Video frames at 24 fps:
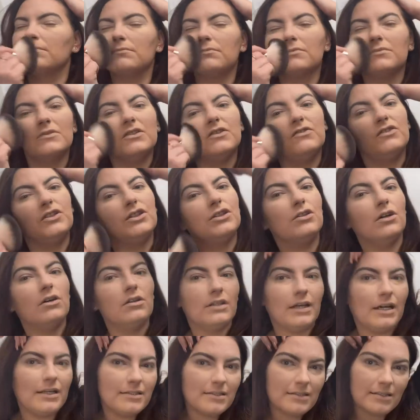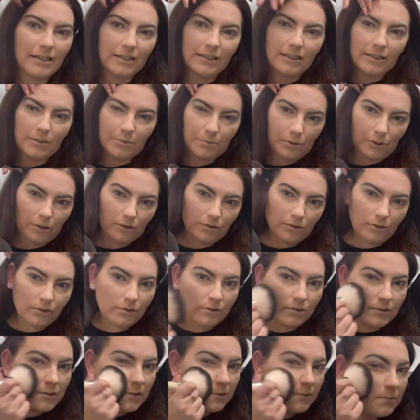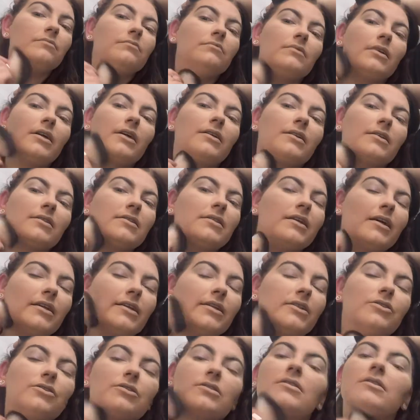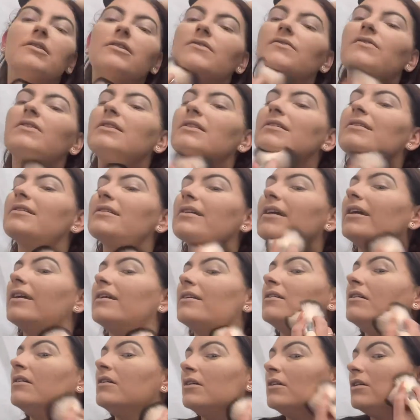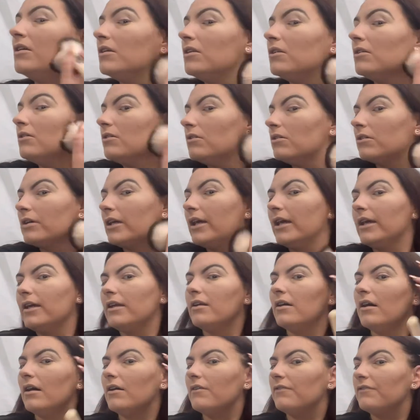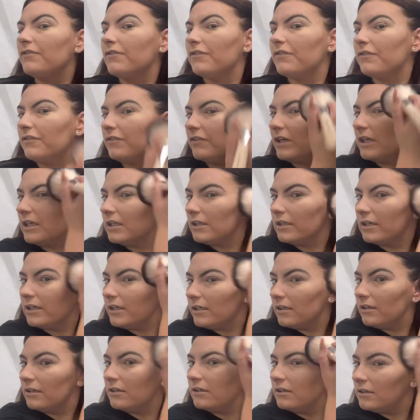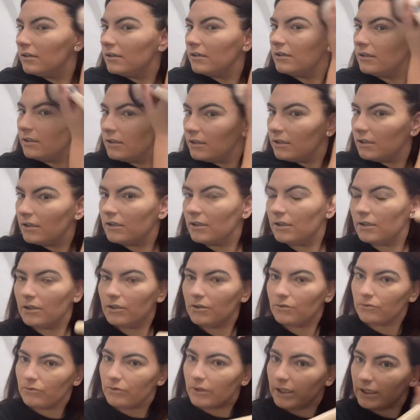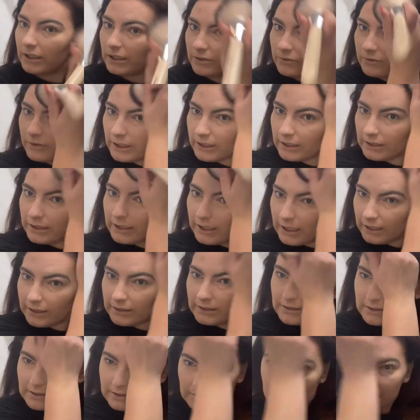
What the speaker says: if you don't like scented products. Like I said, it just leaves the skin looking and feeling really, really nice.